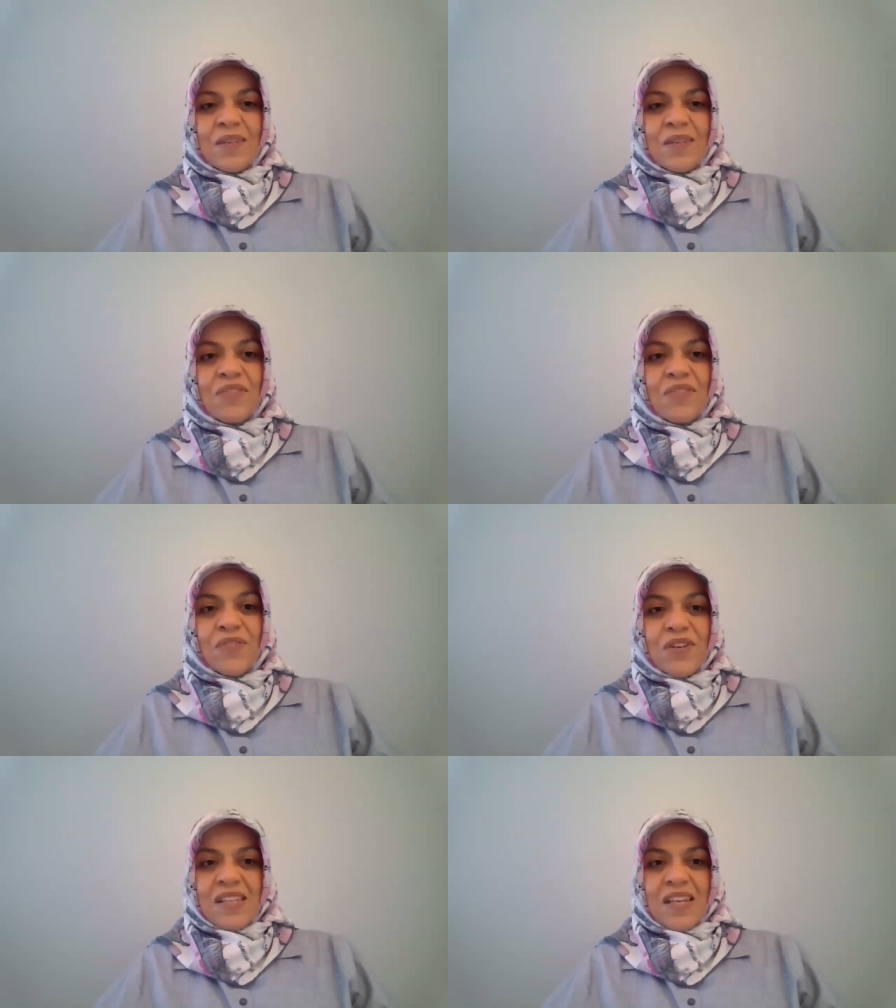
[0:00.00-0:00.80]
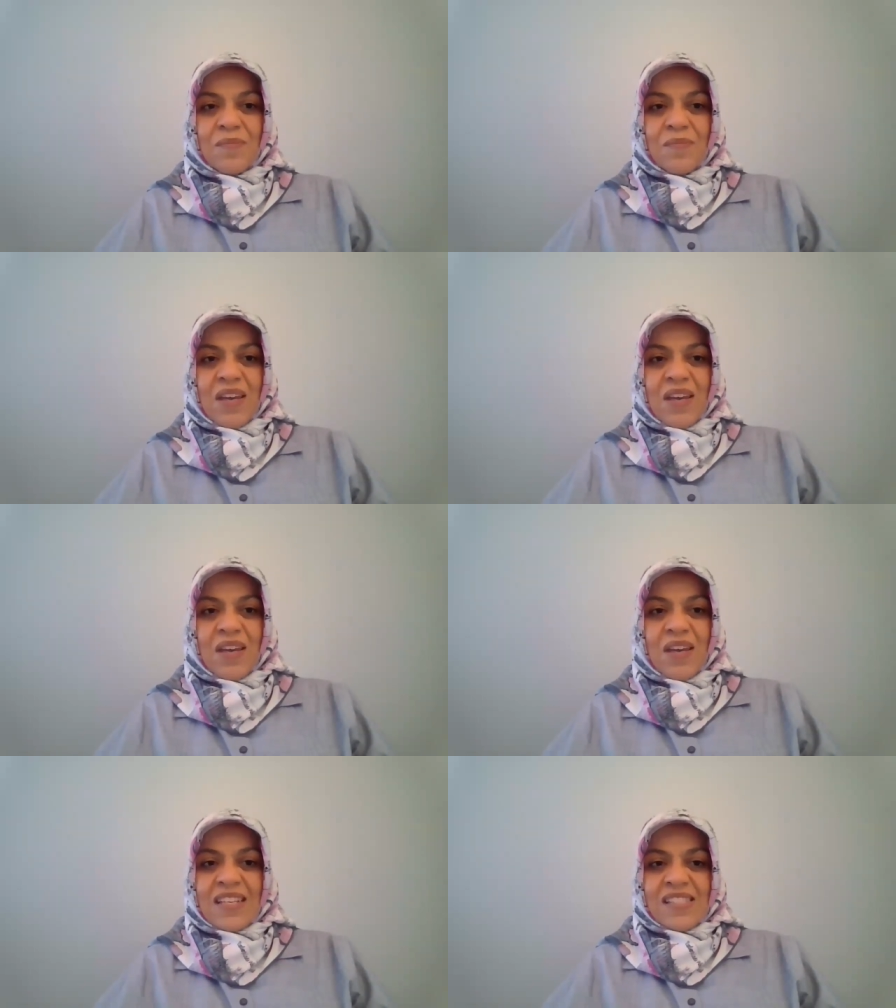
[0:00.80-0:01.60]
My first name,
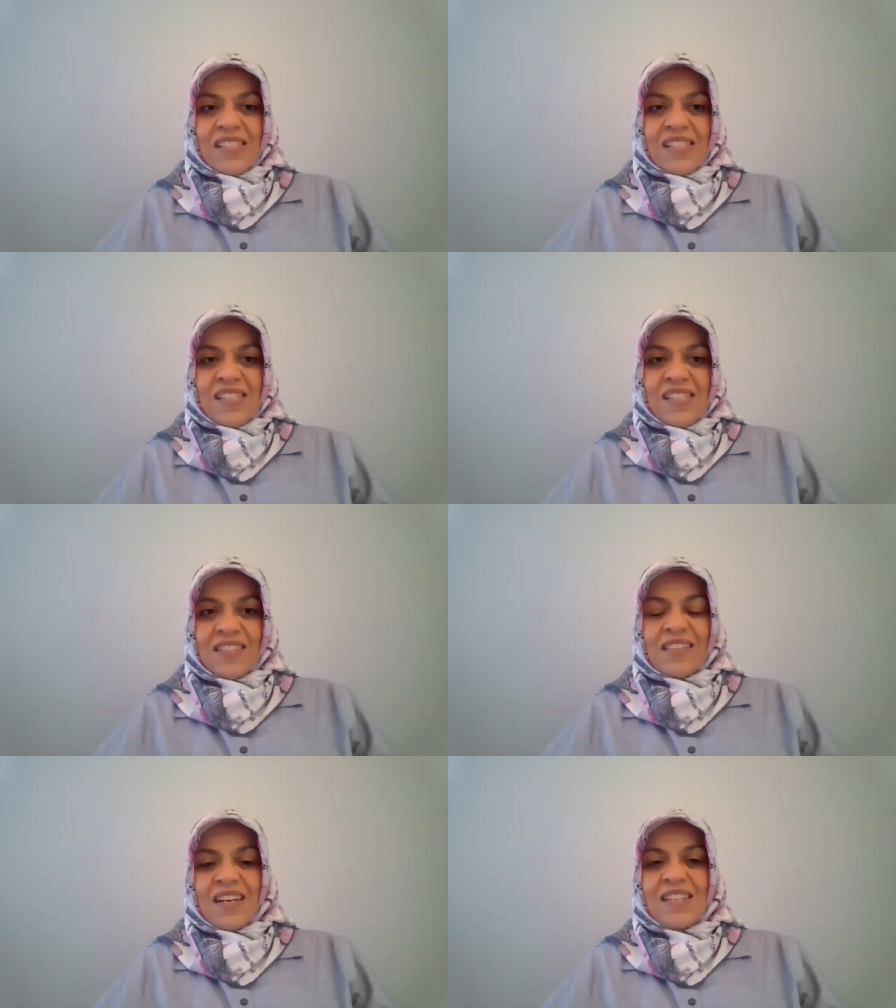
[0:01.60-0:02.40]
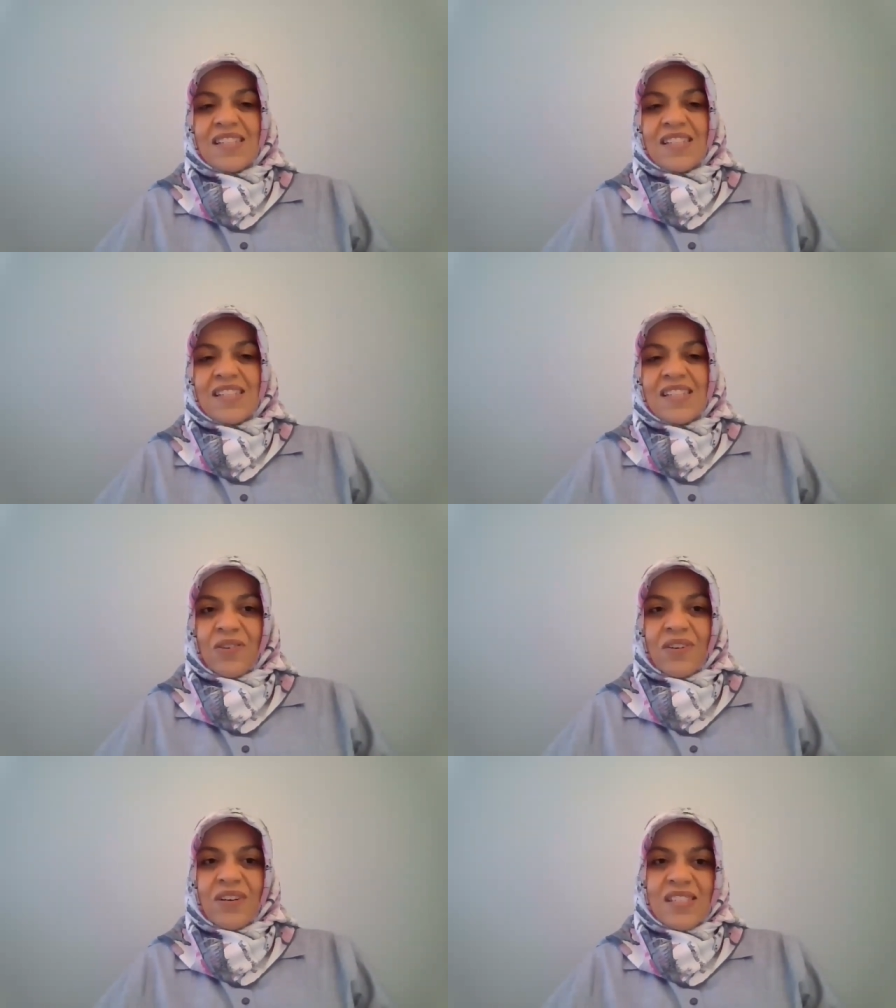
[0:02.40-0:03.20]
Ayse, last name
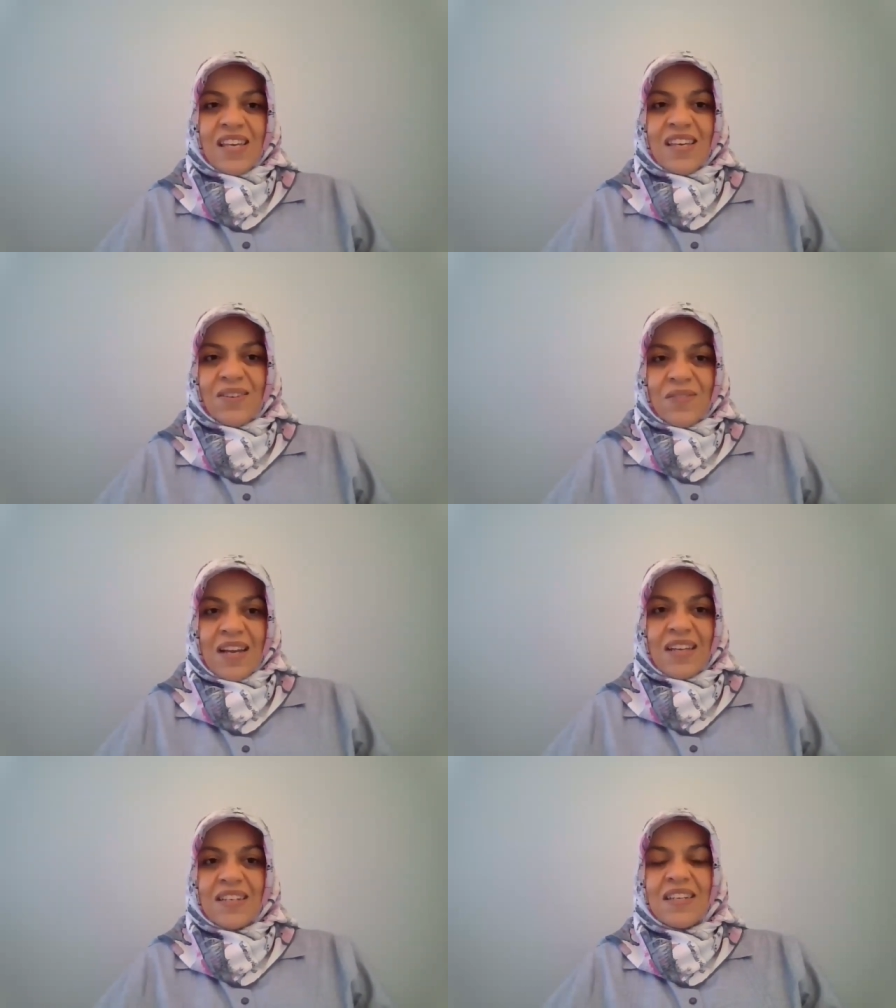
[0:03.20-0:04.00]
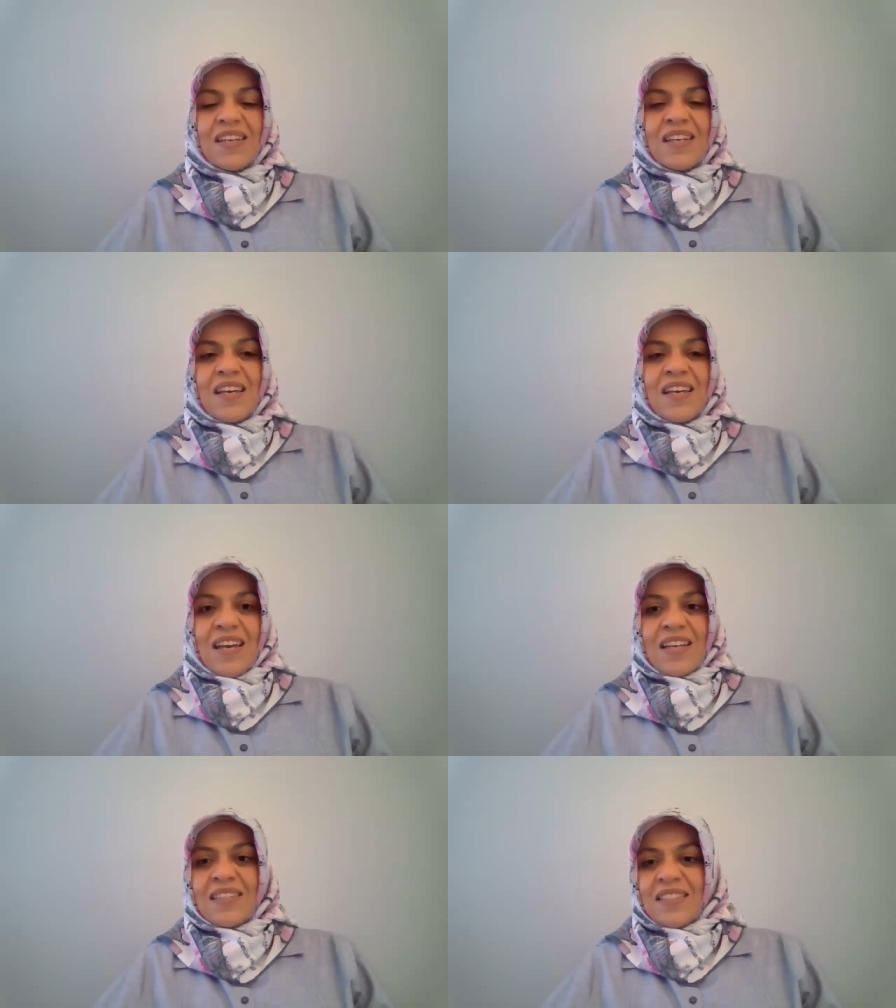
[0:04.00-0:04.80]
Coskun
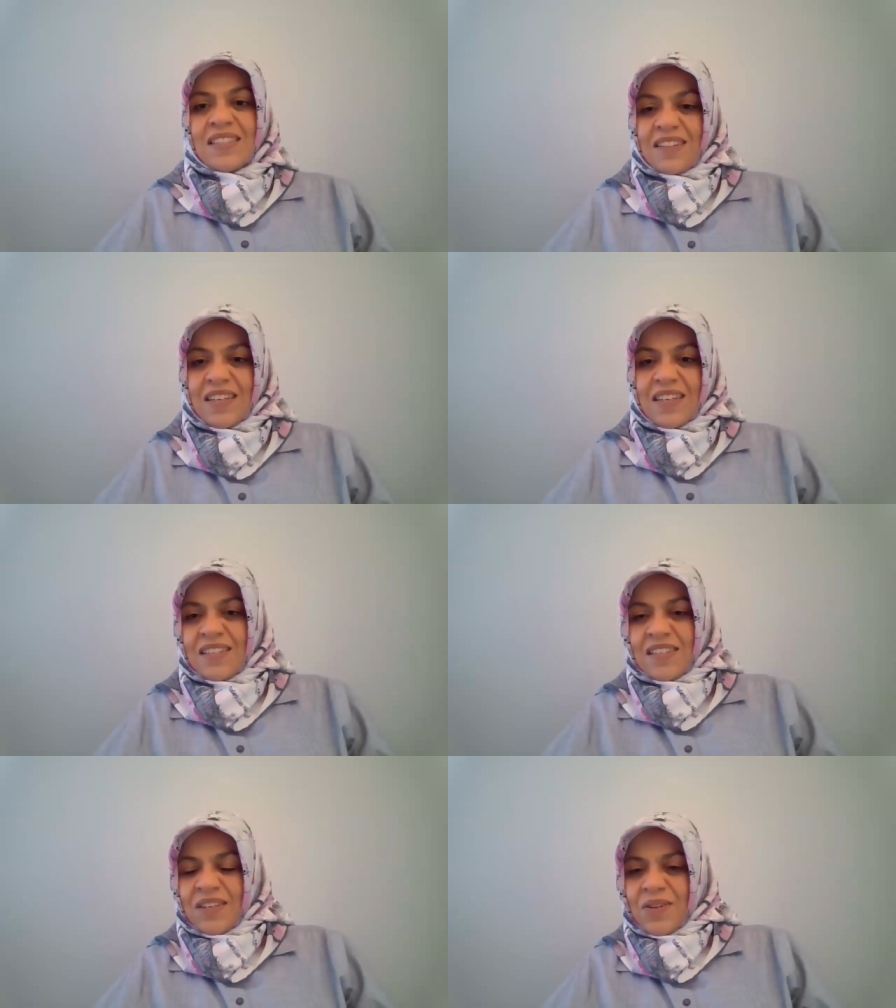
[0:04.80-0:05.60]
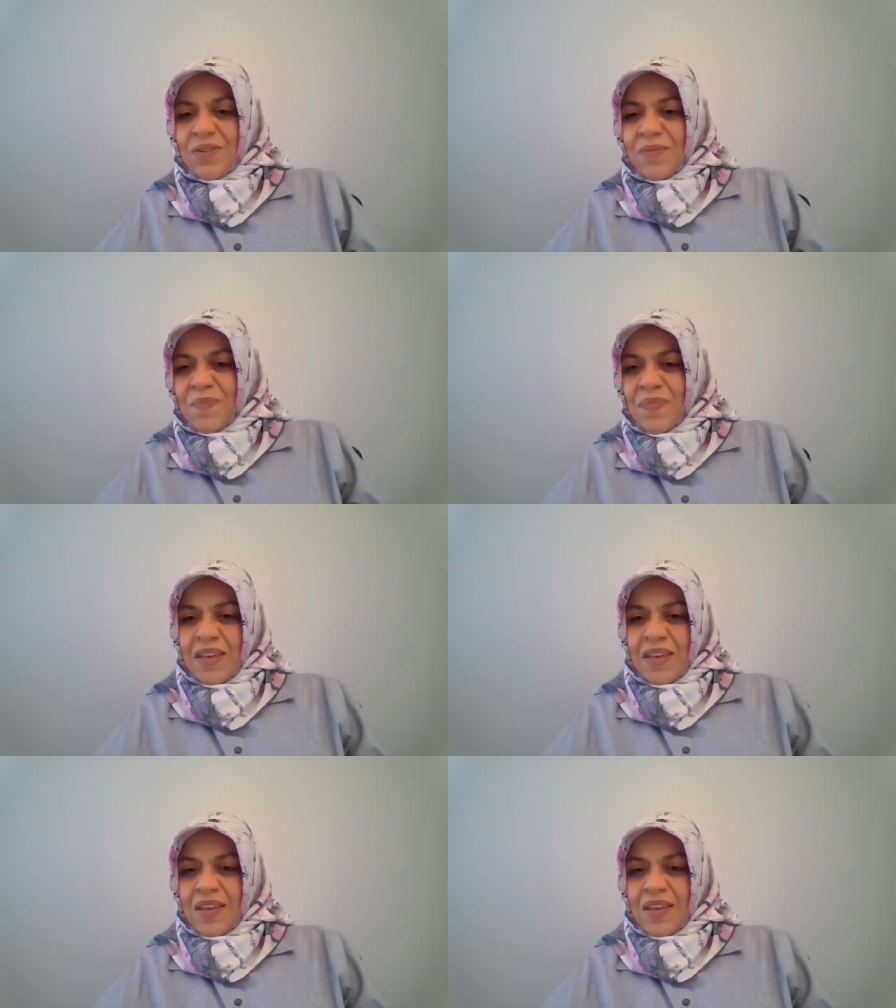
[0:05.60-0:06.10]
@yale.edu.